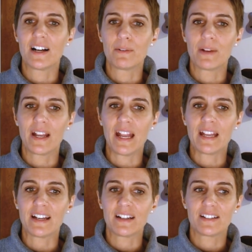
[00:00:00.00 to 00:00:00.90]
um,
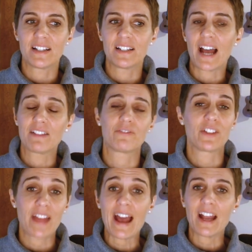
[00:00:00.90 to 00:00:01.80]
and and
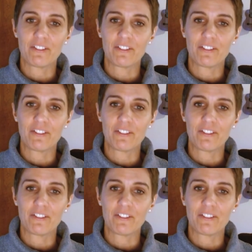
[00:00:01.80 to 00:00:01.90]
for that